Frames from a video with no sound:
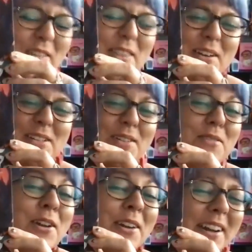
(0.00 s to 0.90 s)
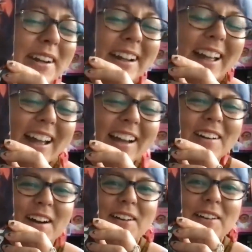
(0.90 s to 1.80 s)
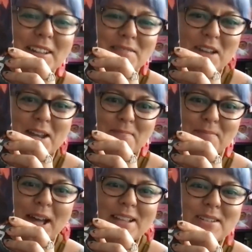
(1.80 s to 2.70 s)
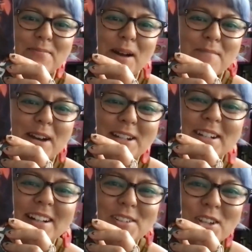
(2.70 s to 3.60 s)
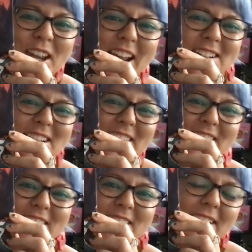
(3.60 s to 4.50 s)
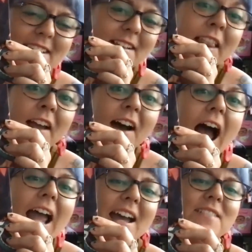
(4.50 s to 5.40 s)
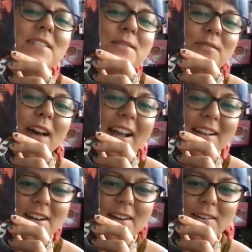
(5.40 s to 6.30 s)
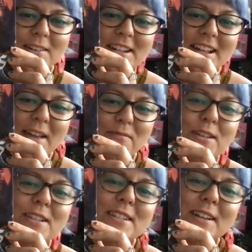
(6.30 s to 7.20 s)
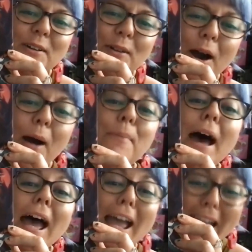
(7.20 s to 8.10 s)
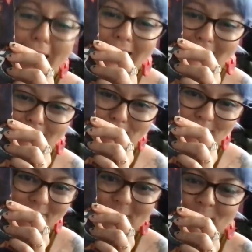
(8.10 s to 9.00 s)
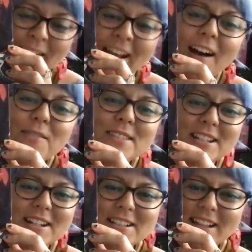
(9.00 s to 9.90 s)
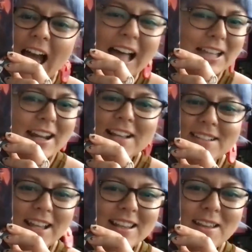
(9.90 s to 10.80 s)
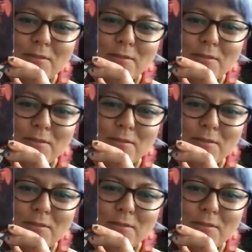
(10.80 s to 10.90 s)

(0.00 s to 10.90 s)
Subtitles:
those of you who are only being blessed by my dulce tones, I am in fact holding a physical copy of Sinner's Island. I suddenly